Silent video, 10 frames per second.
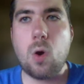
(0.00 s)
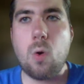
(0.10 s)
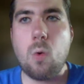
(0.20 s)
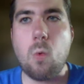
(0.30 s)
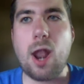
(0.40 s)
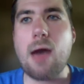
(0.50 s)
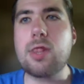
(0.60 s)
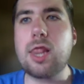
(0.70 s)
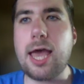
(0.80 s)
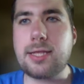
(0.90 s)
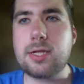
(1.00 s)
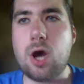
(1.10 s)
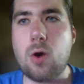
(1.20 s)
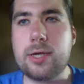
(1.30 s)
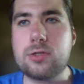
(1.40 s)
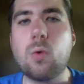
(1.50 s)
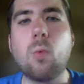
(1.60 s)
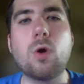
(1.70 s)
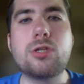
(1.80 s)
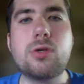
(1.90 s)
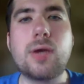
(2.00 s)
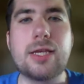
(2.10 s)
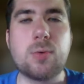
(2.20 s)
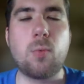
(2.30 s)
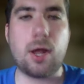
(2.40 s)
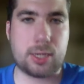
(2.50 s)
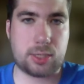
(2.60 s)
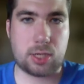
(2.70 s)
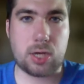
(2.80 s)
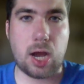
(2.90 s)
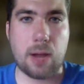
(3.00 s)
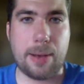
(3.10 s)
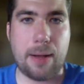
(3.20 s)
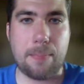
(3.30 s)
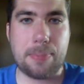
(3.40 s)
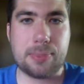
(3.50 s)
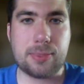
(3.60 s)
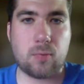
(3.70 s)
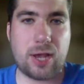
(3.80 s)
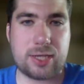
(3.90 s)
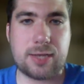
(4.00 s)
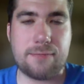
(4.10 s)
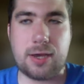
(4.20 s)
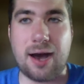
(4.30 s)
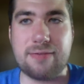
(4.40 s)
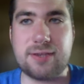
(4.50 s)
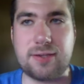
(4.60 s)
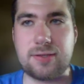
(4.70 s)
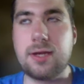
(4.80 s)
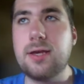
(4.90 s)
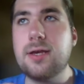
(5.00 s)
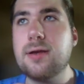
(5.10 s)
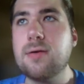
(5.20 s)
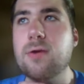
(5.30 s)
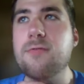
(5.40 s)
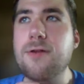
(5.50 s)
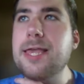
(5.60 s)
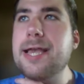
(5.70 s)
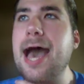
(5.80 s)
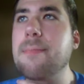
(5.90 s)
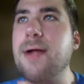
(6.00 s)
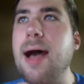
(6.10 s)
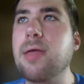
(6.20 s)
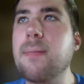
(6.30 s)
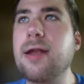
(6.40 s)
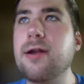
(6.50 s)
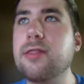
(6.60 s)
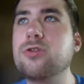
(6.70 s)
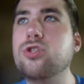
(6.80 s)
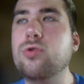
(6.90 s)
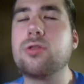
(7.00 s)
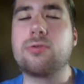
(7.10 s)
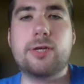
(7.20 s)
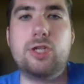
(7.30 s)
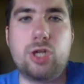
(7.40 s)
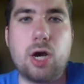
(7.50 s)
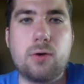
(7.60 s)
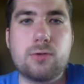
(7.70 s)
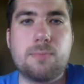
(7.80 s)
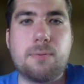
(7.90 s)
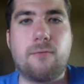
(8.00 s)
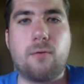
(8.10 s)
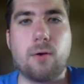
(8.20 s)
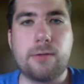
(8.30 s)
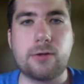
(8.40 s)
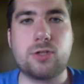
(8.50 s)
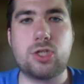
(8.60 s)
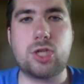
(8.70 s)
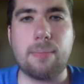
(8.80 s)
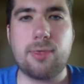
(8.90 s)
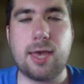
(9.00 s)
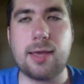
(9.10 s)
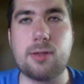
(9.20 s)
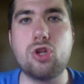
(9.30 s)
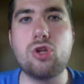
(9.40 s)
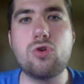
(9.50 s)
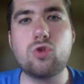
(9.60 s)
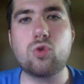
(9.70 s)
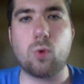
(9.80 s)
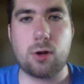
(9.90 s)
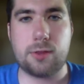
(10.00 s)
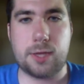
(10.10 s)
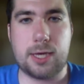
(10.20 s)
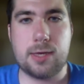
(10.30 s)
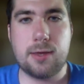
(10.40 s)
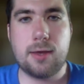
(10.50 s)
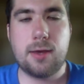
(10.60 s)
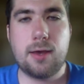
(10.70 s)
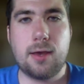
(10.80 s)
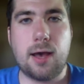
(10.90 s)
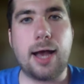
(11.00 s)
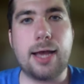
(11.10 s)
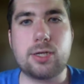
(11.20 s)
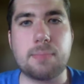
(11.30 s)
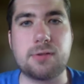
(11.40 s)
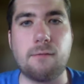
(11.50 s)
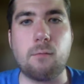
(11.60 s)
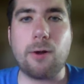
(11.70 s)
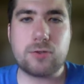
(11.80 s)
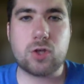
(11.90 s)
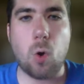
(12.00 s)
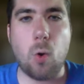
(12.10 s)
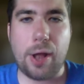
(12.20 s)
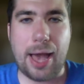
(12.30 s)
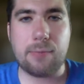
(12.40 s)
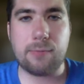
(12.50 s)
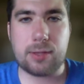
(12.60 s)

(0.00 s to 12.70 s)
what I would like to know is, what do you guys want us to talk about the rest of the offseason? We've really got to probably about another 2 to 3 shows before there's something newsworthy in terms of what's going on with the